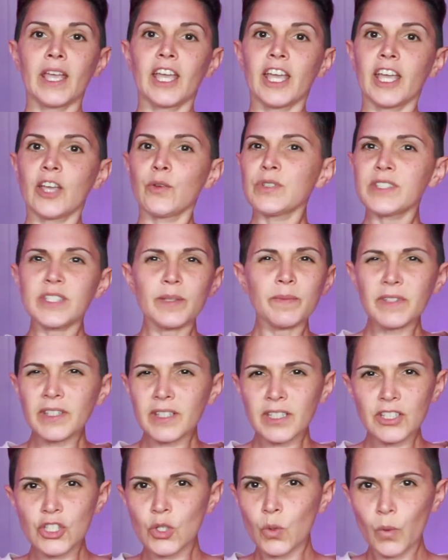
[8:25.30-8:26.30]
It was something
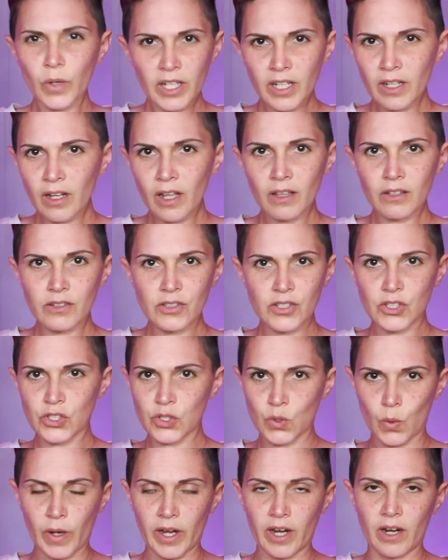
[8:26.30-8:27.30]
like $20 a
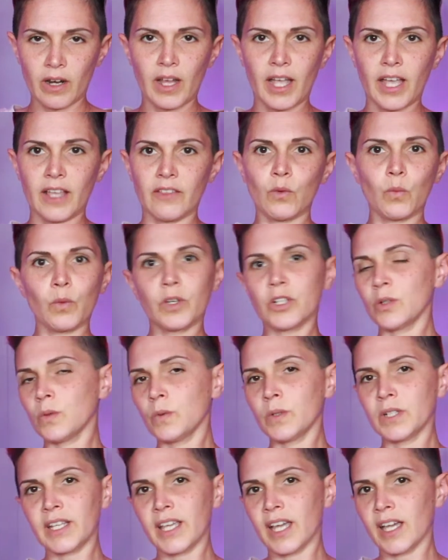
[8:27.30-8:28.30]
square, and the winner
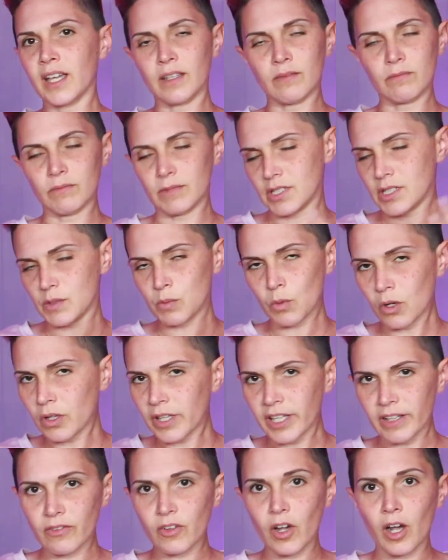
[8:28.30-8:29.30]
would get a small
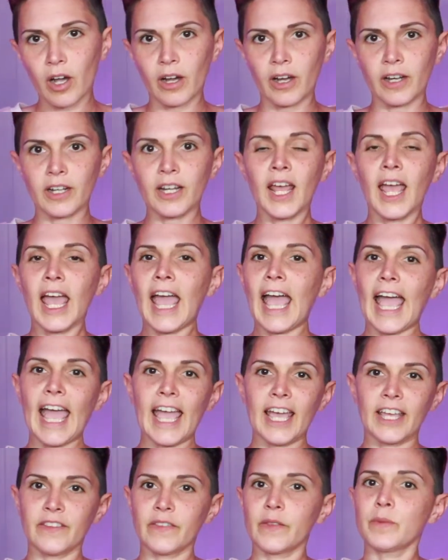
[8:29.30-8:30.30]
gift card,
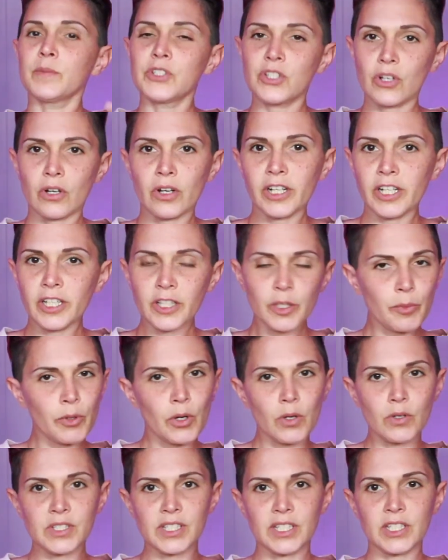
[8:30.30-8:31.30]
and the majority of the
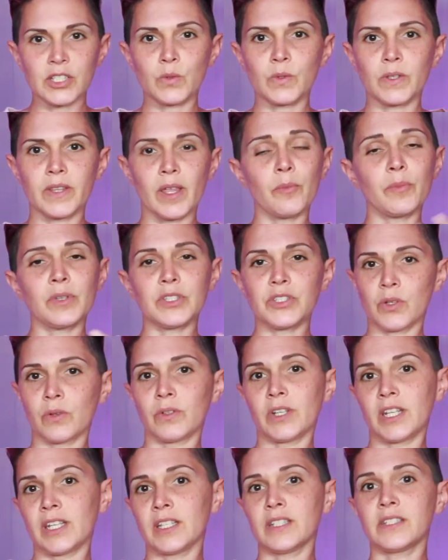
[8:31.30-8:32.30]
proceeds would then be
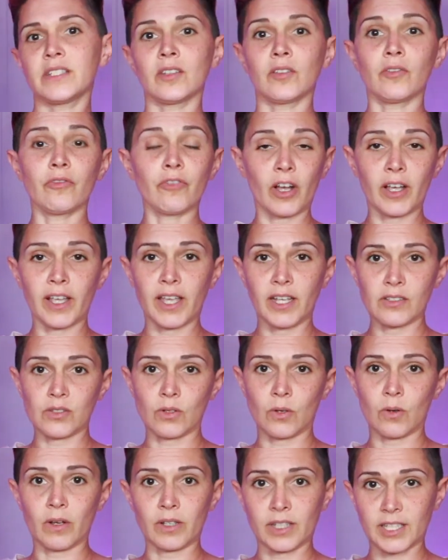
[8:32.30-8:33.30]
donated to the Fuck Cancer
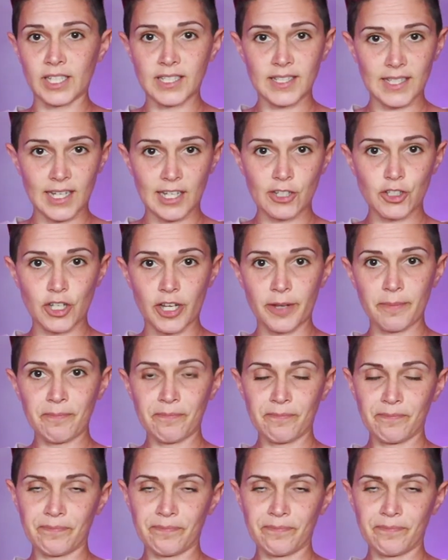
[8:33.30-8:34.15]
organization.